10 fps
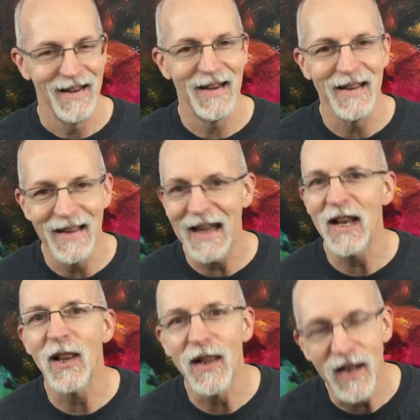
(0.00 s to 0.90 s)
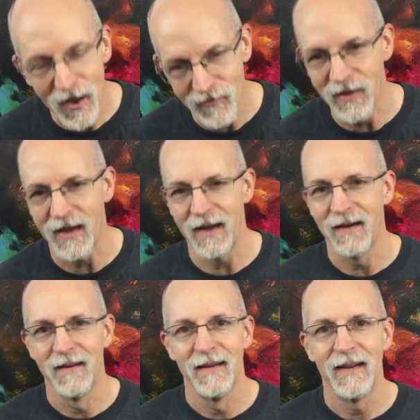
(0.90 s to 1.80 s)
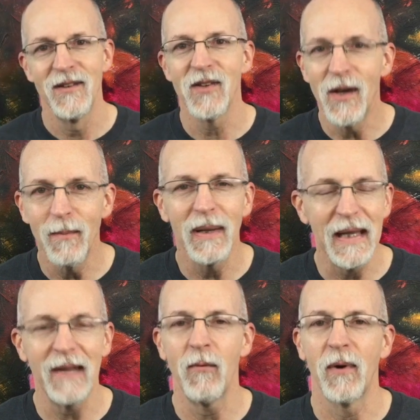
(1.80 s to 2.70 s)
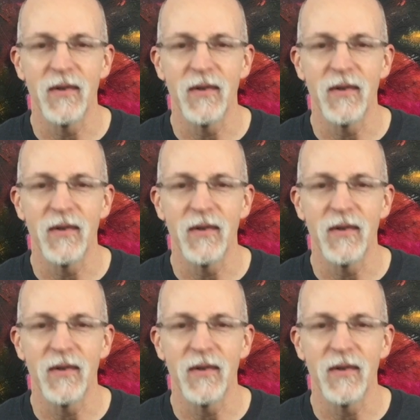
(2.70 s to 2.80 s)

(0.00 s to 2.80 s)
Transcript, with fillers: And they love that. It's unbelievable